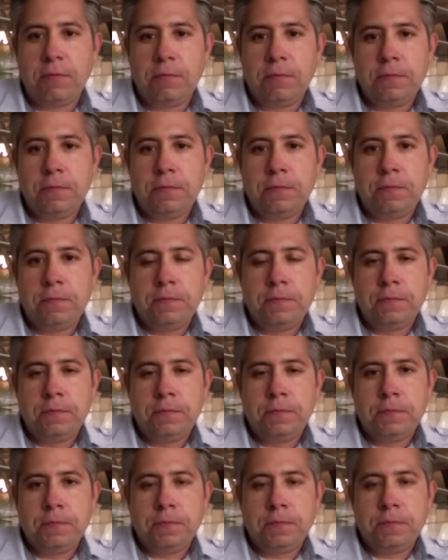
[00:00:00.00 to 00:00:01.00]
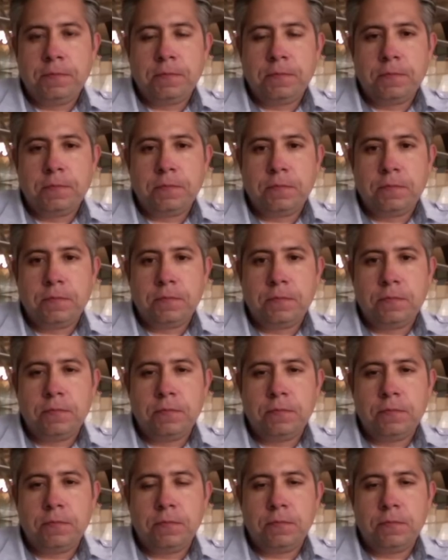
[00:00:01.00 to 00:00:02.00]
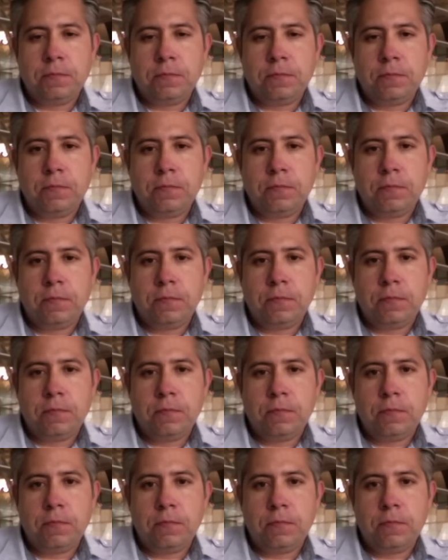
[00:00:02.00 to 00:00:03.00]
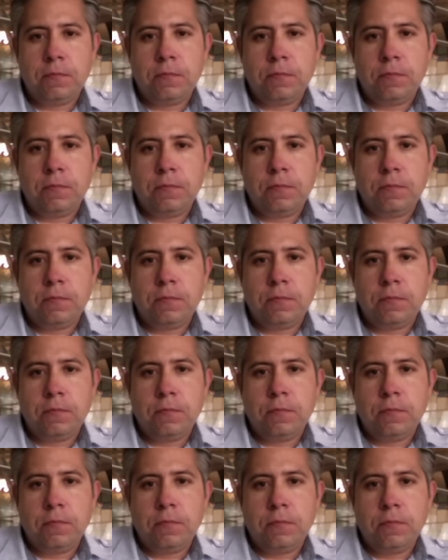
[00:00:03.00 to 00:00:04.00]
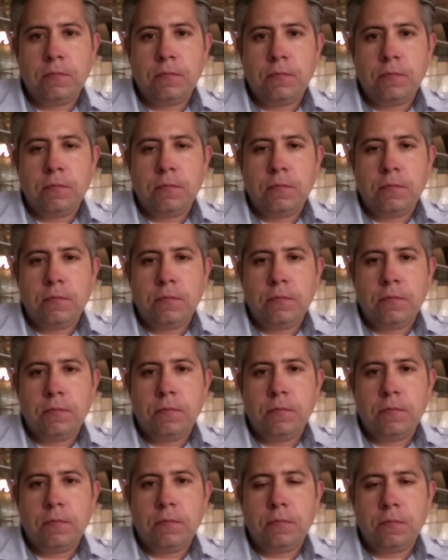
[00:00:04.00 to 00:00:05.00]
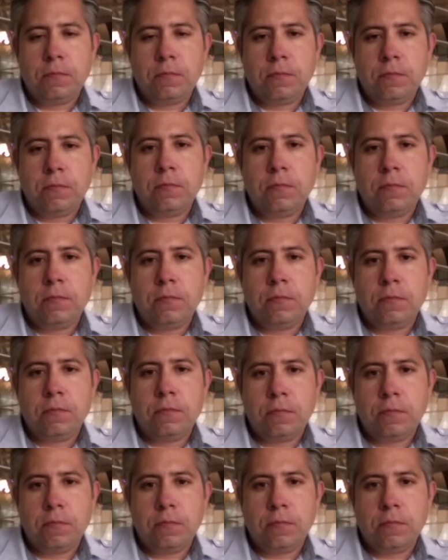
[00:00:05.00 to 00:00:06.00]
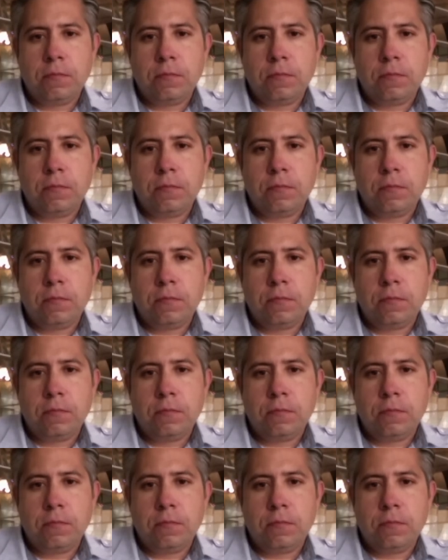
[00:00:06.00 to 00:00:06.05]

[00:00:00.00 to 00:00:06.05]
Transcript: This person isn't speaking.